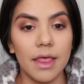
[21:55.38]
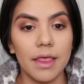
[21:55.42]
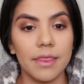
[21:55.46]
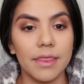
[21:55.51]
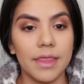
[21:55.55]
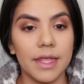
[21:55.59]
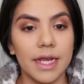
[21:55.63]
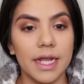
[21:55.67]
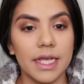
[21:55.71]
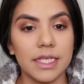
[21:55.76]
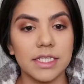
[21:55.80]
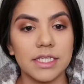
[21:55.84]

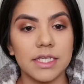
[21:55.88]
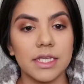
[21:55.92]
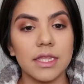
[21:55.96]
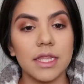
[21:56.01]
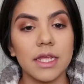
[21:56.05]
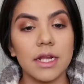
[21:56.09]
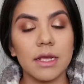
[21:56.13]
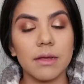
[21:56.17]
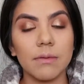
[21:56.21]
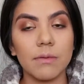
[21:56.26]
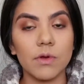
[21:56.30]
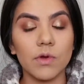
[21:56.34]
the next thing
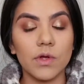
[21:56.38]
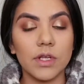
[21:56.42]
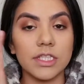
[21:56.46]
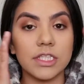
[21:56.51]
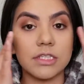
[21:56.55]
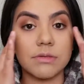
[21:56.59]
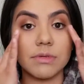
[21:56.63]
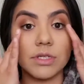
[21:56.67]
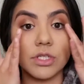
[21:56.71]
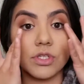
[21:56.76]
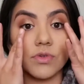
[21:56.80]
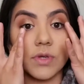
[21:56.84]
that I'm going
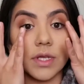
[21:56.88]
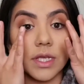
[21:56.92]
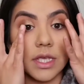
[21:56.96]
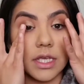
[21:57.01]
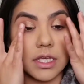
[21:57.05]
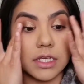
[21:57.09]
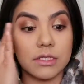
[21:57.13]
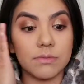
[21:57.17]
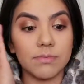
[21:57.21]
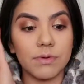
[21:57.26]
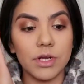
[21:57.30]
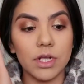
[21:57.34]
to be doing
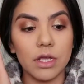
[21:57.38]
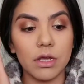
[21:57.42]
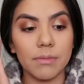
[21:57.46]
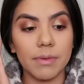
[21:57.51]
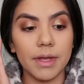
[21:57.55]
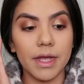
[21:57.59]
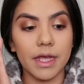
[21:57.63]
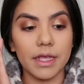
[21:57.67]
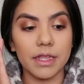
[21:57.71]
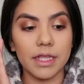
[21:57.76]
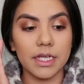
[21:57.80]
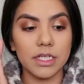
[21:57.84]
is putting on my
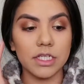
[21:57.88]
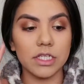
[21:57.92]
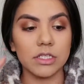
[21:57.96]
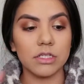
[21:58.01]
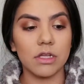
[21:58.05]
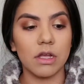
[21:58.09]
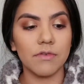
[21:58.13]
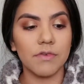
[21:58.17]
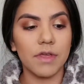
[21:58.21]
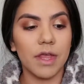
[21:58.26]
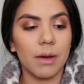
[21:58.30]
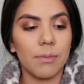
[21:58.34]
eyelashes
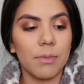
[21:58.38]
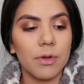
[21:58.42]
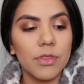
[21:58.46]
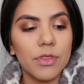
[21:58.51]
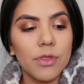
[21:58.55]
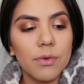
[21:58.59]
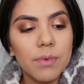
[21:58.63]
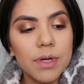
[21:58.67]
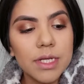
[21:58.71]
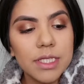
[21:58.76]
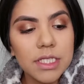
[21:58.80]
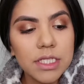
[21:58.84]
off camera.
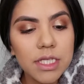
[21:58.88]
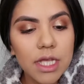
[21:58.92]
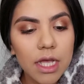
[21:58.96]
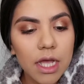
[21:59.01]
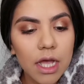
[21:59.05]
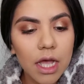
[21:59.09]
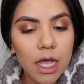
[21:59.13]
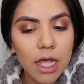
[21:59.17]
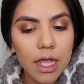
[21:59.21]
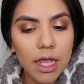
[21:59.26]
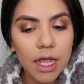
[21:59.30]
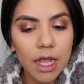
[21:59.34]
The ones that
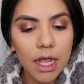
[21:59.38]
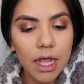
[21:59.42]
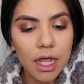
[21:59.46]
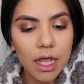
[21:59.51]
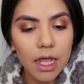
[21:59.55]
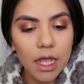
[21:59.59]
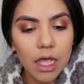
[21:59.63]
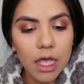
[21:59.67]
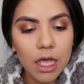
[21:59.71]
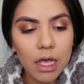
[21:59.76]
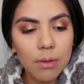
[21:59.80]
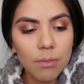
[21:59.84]
I
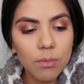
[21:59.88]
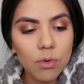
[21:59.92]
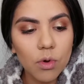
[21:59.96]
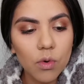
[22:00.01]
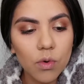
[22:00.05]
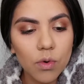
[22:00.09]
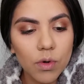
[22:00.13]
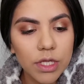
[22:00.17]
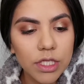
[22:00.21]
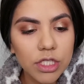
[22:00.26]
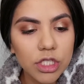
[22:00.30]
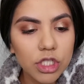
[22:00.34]
am
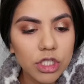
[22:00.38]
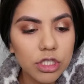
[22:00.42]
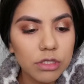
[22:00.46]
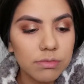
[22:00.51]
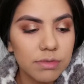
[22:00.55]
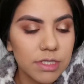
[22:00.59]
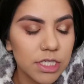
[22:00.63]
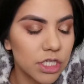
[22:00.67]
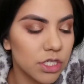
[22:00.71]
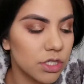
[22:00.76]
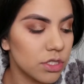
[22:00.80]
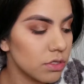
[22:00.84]
going to
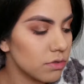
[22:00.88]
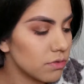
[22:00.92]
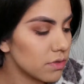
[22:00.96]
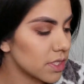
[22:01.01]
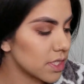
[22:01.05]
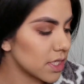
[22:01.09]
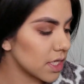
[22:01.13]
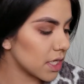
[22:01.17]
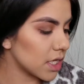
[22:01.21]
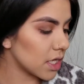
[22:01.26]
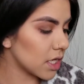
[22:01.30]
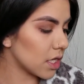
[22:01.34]
be
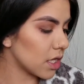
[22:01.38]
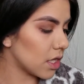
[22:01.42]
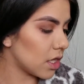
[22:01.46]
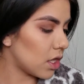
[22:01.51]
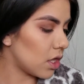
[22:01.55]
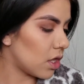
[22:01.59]
using,